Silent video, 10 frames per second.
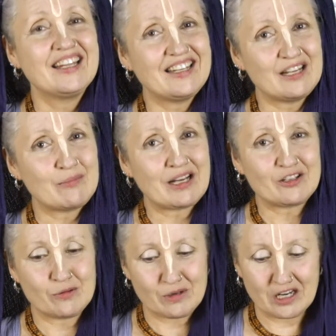then it might
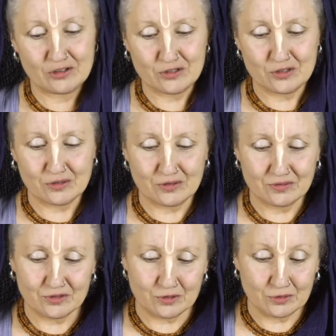come close
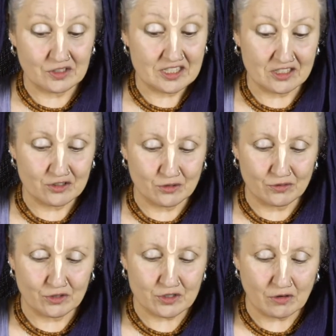to Krishna's
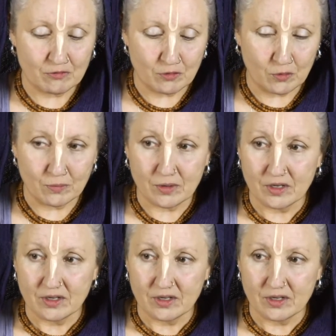universal form.